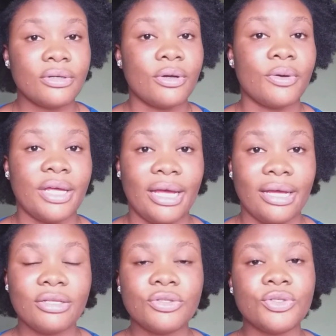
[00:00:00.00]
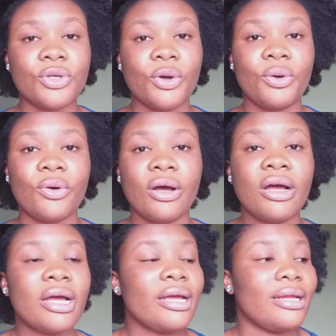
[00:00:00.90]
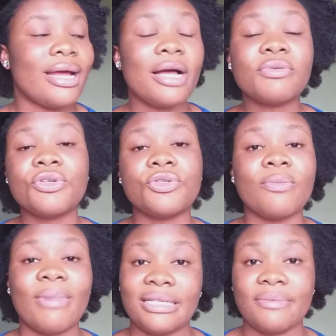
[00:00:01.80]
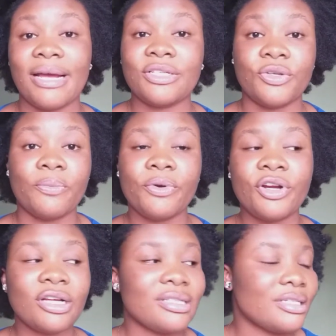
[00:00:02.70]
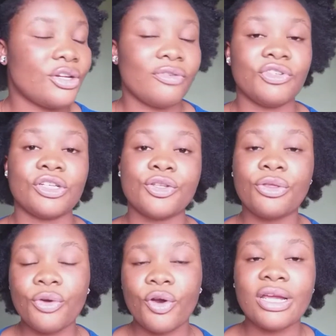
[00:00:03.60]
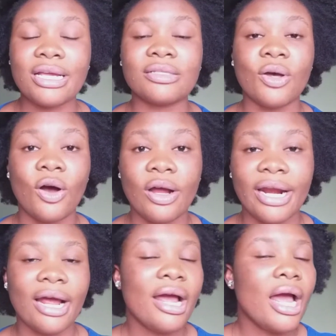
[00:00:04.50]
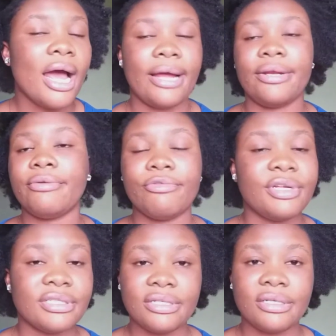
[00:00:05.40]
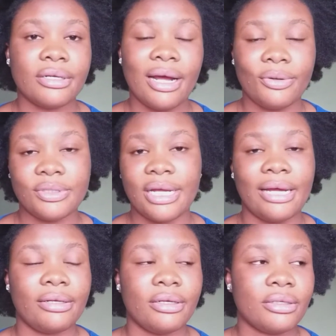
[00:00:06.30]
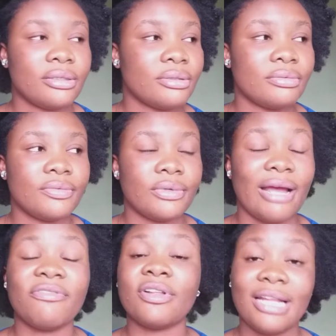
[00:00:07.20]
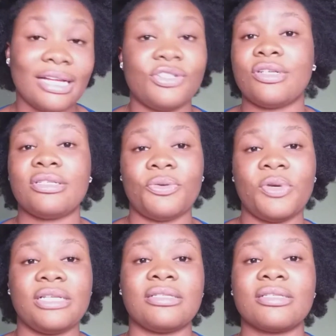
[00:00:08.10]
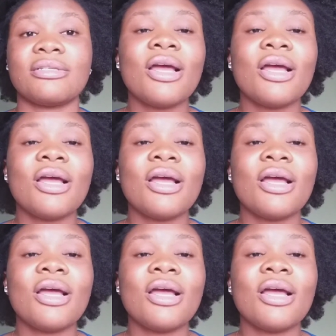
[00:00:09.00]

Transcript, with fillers: Okay, so it helps you to maximize your product instead of just throwing it on and rinsing it out and I feel that's just a waste.